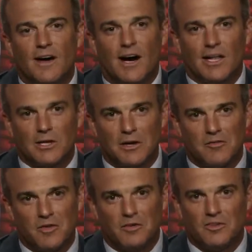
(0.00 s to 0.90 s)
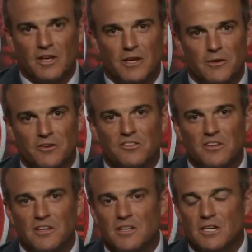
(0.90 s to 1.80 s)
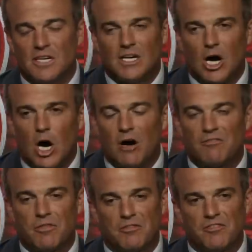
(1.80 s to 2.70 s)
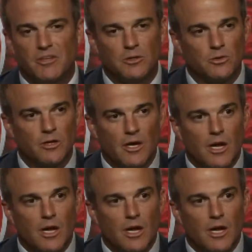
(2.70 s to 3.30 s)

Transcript: I love his energy uh, off the field.